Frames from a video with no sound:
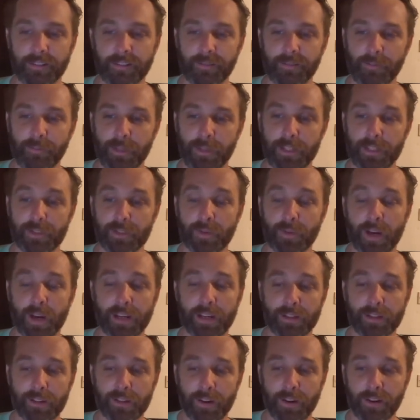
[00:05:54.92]
We try
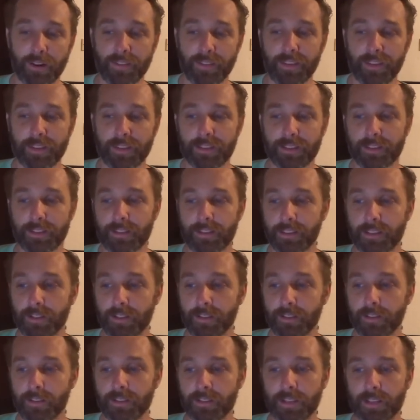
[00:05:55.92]
to target things as
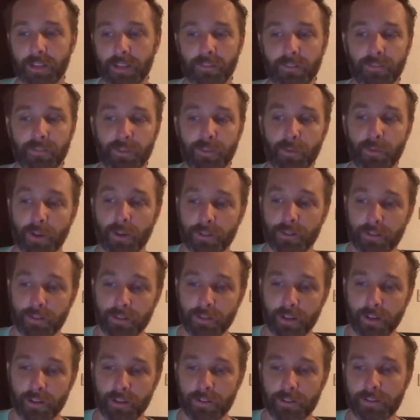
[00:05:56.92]
little as like a few
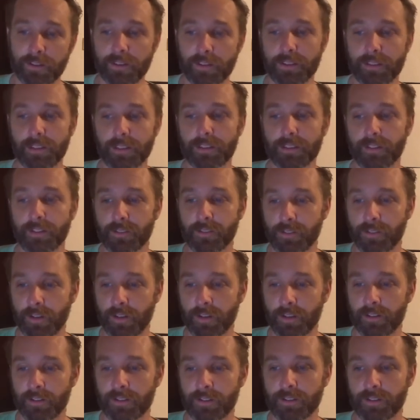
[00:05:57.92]
$100s to
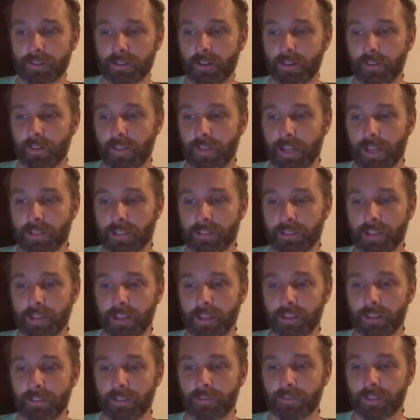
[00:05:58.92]
$600 on that
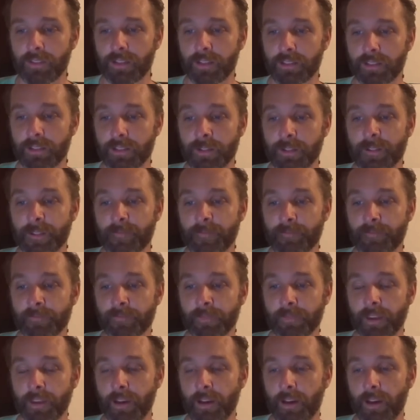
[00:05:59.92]
scale of things.
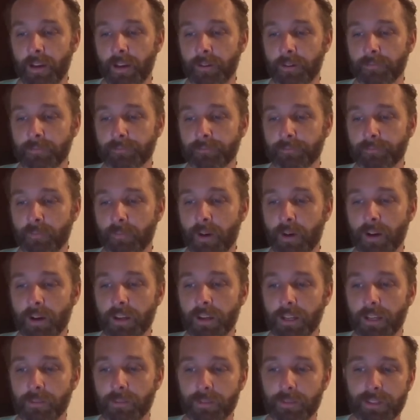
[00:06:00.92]

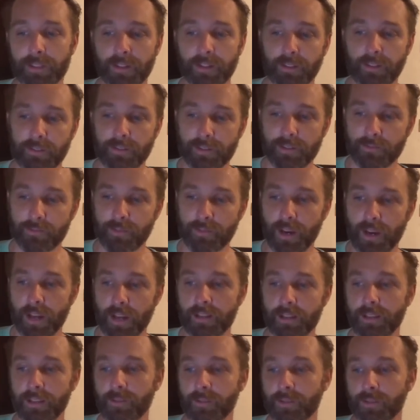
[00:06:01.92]
Marketing materials and
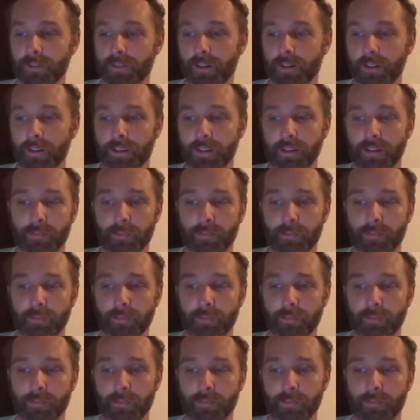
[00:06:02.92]
branding, we're talking a